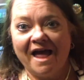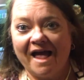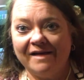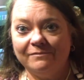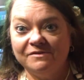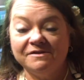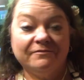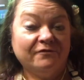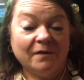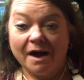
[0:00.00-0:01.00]
and
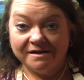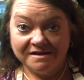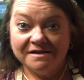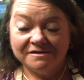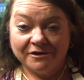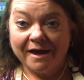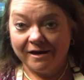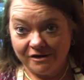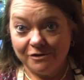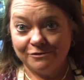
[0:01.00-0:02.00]
some ideas on how
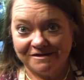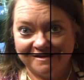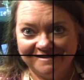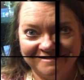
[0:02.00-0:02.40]
to use it.